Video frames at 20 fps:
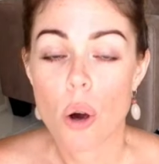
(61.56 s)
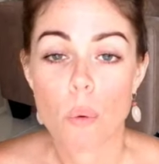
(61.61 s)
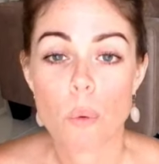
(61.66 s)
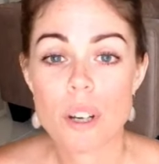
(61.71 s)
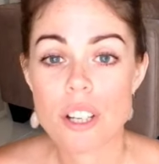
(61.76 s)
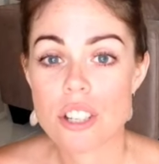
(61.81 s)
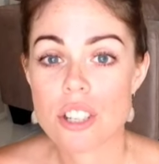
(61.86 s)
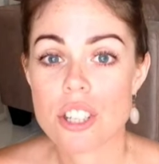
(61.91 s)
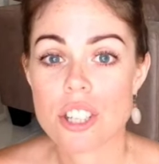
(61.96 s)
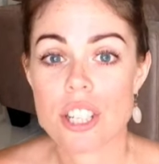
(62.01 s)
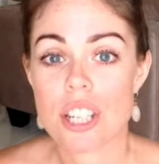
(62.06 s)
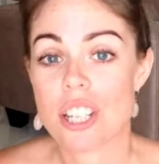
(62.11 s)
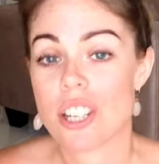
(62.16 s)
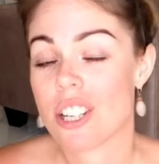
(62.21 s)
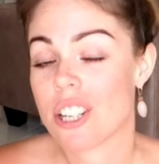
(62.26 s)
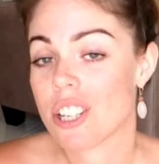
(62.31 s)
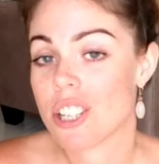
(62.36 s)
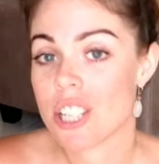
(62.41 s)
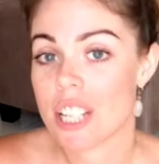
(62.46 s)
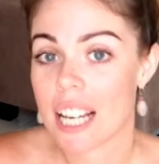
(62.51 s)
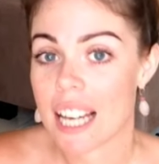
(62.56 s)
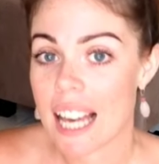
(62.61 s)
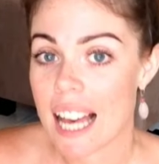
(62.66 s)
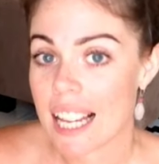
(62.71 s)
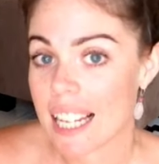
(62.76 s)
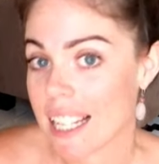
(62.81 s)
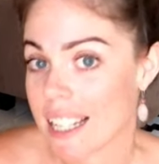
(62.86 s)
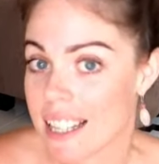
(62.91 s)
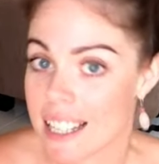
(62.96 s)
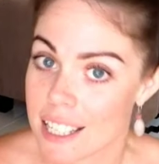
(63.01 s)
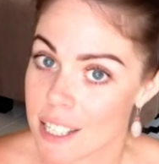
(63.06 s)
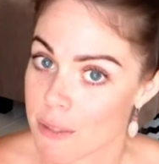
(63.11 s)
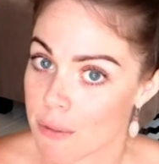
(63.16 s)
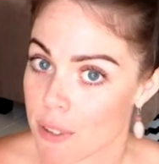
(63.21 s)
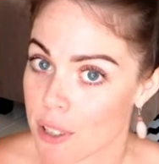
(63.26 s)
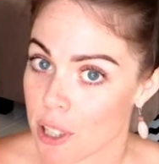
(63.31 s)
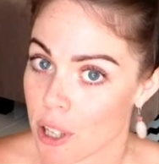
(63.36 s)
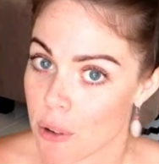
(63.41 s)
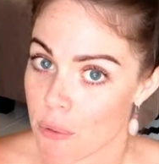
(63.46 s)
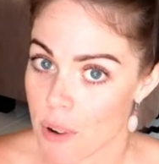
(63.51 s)
which you can check out in this
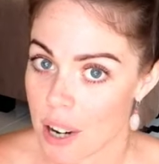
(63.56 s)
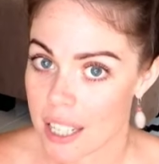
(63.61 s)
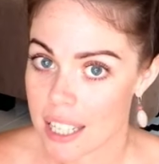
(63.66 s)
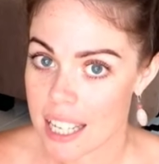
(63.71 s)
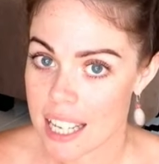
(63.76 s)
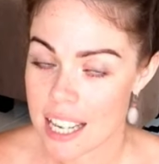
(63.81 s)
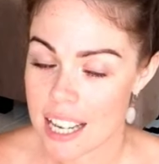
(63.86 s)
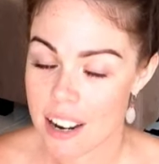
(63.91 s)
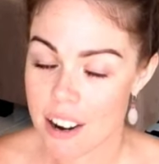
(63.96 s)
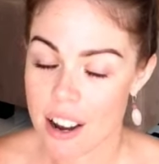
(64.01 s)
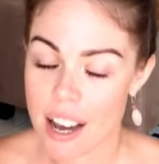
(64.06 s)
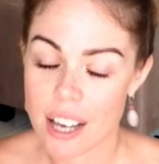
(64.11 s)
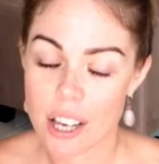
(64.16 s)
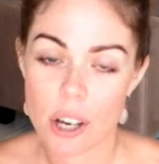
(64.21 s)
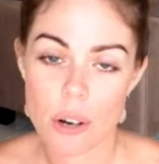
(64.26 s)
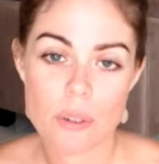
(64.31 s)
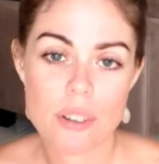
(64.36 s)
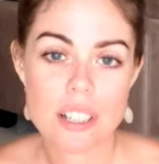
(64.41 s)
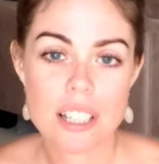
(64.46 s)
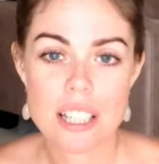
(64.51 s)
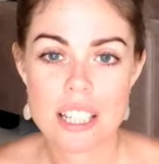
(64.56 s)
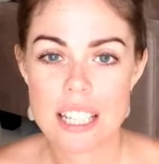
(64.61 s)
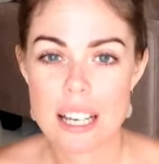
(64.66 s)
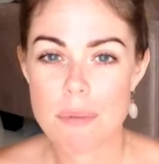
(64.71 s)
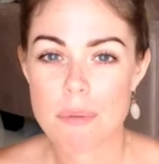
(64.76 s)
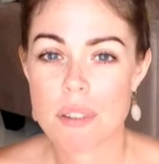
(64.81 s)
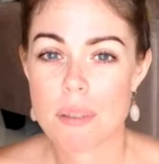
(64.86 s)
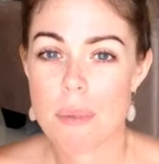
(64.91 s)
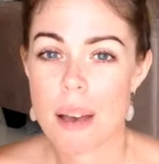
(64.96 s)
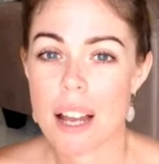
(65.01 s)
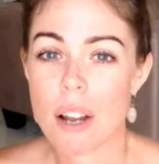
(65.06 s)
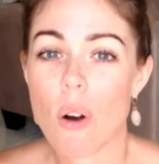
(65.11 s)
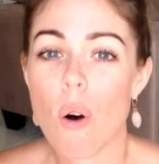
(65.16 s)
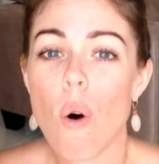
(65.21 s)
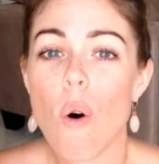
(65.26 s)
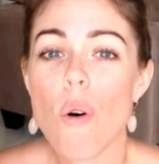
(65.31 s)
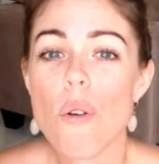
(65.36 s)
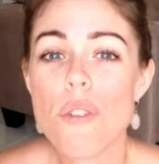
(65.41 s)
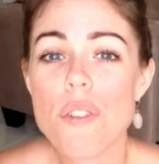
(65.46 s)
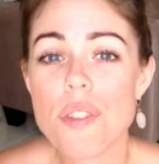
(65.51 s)
video right here. I go into depth about
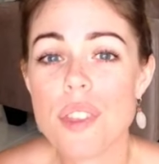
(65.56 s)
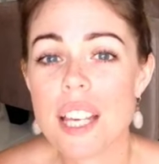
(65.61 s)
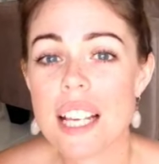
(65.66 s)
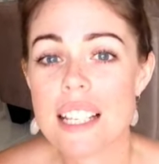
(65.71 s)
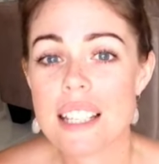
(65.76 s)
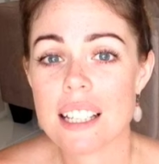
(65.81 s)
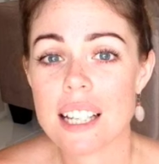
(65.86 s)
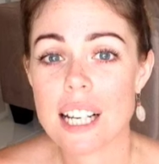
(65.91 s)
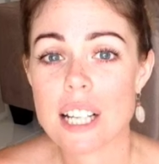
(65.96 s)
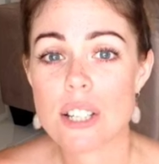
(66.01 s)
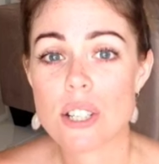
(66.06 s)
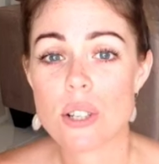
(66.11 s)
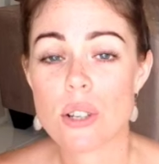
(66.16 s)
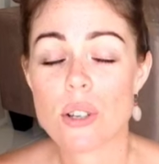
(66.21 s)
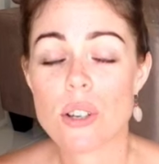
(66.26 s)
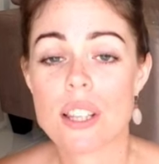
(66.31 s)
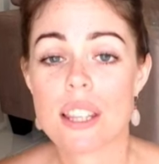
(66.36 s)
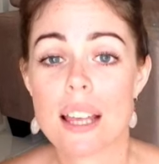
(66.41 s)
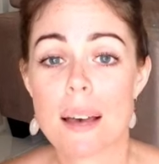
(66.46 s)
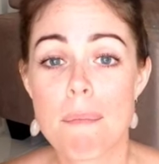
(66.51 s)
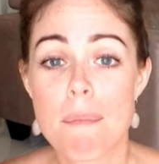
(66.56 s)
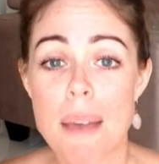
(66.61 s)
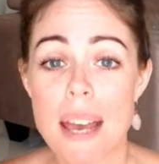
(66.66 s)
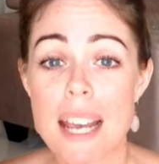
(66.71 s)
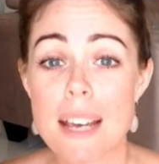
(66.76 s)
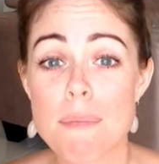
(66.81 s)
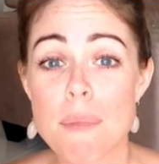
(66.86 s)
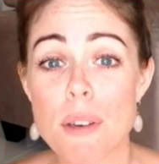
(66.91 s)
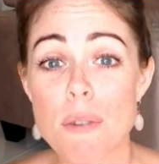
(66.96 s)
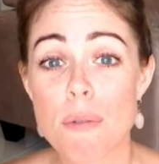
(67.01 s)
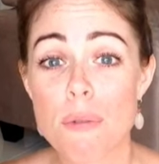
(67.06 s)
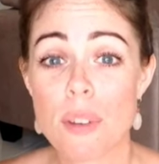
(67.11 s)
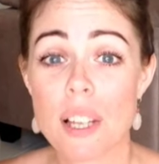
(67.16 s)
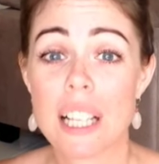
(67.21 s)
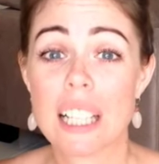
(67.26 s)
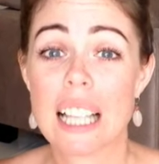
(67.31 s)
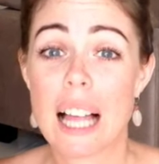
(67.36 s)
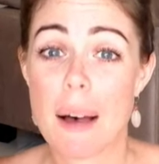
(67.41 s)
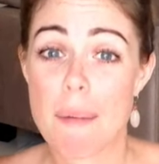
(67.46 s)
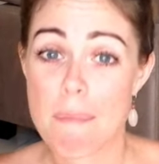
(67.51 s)
all the things that I do that make me
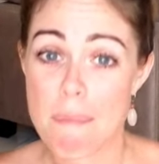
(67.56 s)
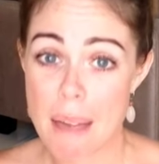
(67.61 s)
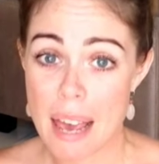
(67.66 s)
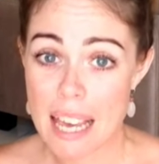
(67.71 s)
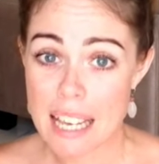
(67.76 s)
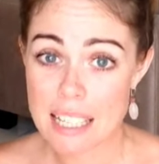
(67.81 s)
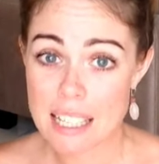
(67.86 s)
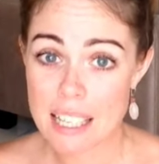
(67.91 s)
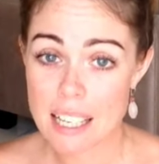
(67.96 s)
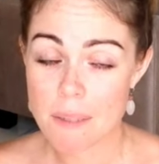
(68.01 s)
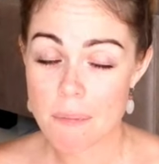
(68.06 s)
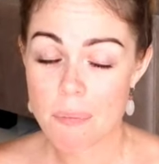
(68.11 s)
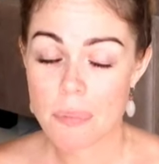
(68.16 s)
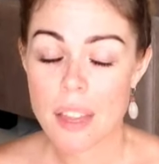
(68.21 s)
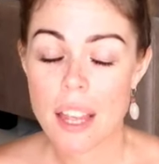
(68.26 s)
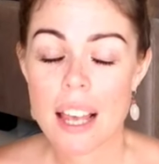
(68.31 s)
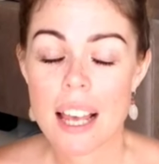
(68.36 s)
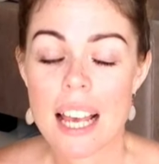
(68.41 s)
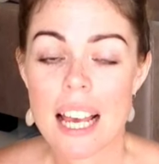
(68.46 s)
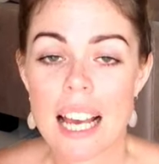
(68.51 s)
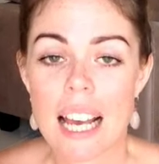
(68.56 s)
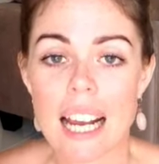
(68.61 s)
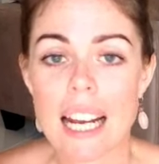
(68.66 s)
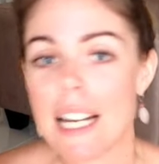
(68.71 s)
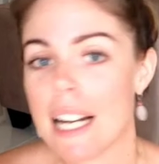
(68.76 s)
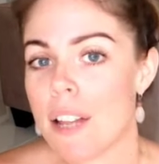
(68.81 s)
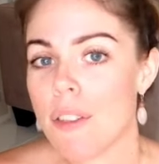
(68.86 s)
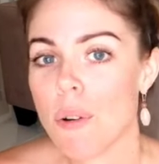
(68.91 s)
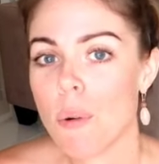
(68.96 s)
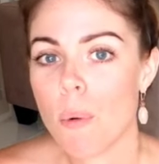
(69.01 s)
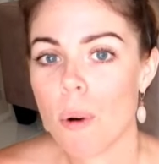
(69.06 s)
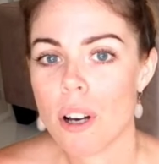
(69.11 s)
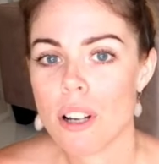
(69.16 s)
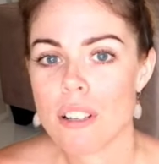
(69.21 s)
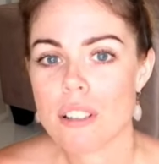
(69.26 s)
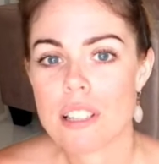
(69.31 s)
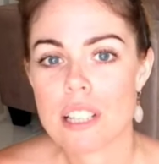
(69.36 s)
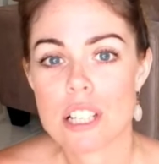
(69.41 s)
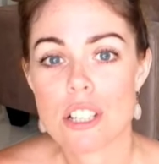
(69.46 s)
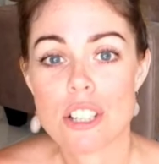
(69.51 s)
feel amazing in other
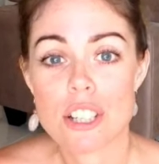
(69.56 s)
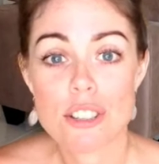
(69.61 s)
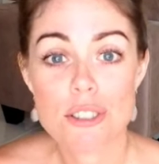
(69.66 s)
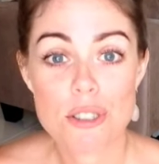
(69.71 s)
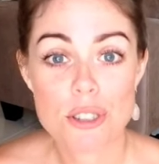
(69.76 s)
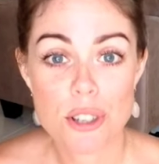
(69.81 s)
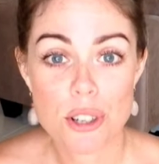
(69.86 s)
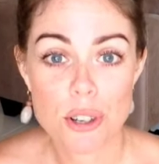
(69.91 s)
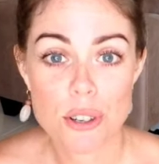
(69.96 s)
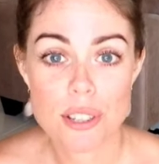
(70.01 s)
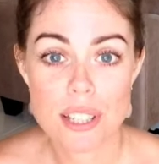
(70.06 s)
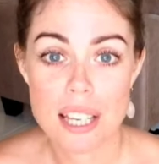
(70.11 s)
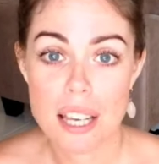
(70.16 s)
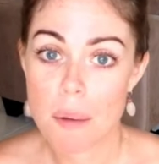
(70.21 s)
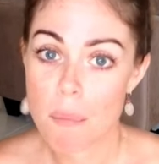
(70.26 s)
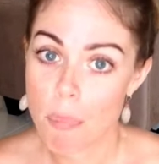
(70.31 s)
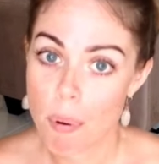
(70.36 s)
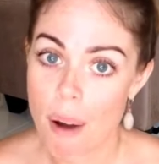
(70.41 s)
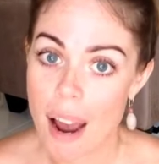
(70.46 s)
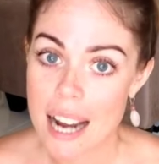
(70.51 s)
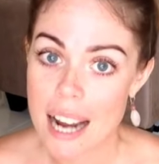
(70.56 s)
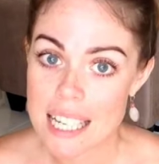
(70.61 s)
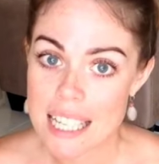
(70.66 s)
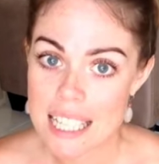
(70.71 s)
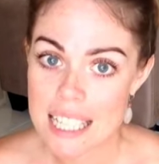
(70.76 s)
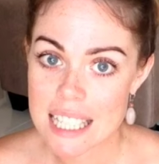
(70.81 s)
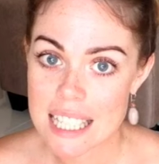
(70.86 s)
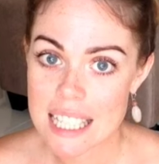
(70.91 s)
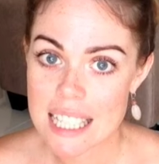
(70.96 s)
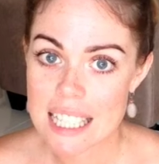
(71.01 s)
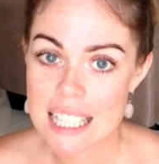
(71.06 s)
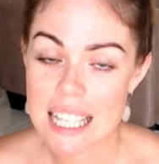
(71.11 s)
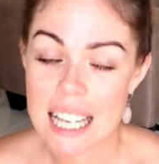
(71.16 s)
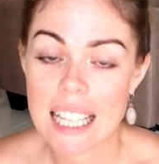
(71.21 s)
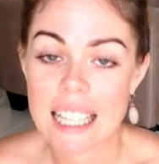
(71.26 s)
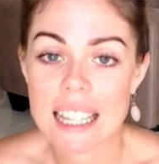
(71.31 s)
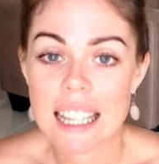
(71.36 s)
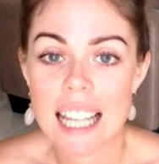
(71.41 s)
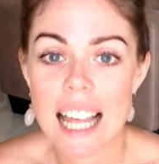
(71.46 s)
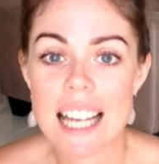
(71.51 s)
words, just choosing practices
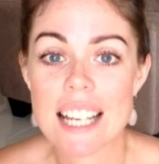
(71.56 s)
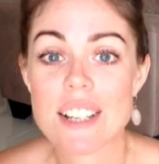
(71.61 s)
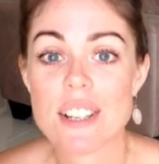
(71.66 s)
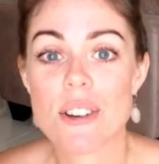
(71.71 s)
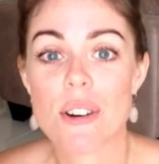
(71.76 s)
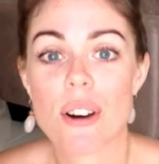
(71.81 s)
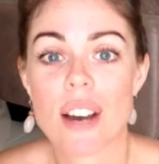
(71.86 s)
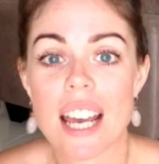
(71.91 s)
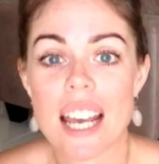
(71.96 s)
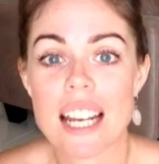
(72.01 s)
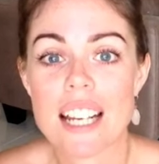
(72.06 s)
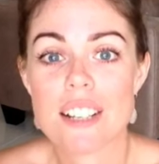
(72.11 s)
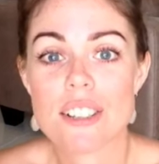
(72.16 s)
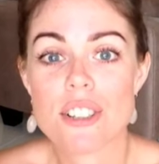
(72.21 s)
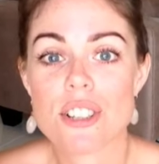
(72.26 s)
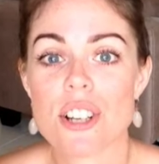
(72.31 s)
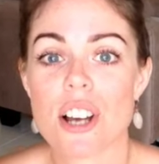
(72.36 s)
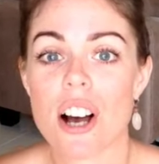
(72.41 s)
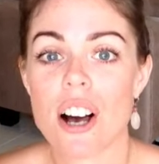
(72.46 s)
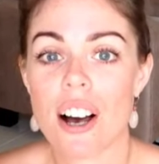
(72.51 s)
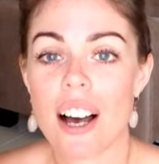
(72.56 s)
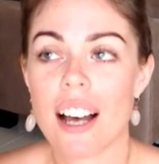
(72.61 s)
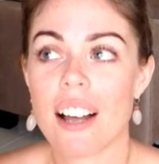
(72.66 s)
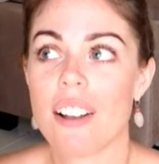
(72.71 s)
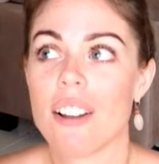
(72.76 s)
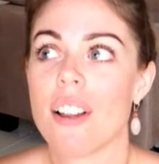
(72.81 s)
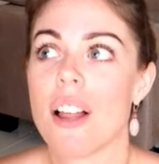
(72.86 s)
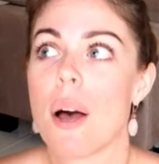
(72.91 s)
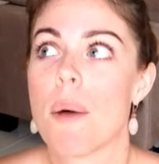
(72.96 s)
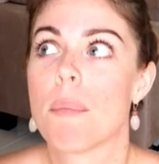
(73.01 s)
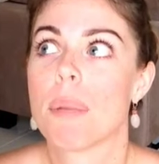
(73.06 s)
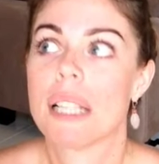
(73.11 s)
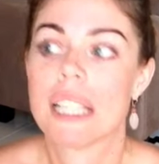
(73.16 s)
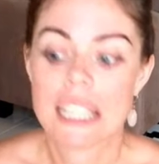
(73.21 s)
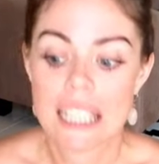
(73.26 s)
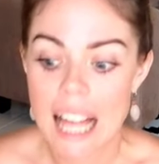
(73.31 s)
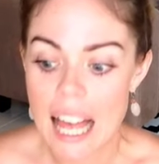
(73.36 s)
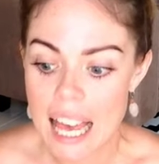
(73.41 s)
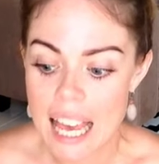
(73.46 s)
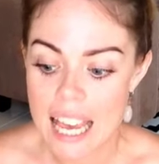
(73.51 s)
that let your inner child
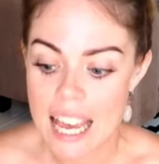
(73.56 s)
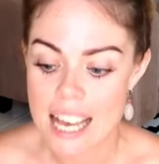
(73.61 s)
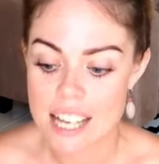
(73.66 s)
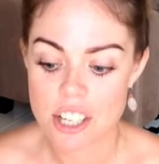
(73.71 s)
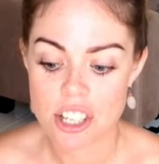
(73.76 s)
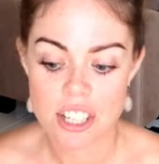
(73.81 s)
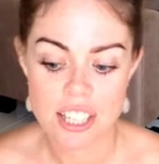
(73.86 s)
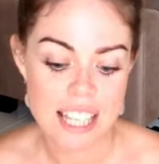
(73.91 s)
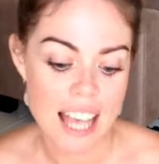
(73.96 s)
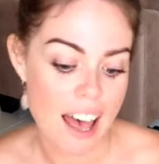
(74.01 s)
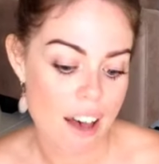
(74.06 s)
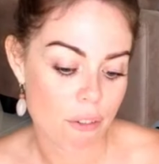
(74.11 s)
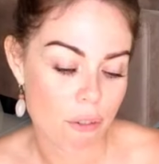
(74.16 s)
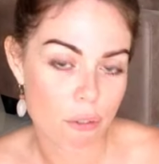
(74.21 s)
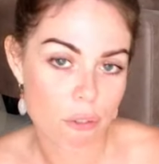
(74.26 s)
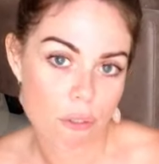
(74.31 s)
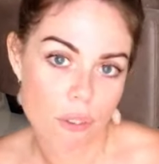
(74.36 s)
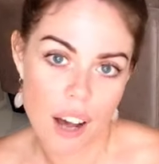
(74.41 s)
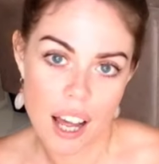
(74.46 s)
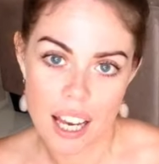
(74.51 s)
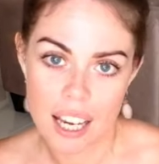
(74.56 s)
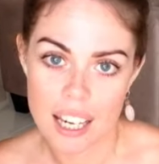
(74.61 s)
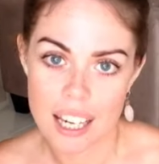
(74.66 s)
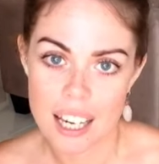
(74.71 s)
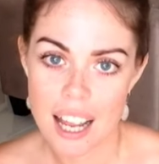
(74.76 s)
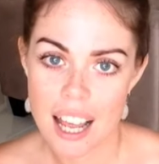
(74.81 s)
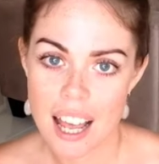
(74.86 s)
play and just have fun.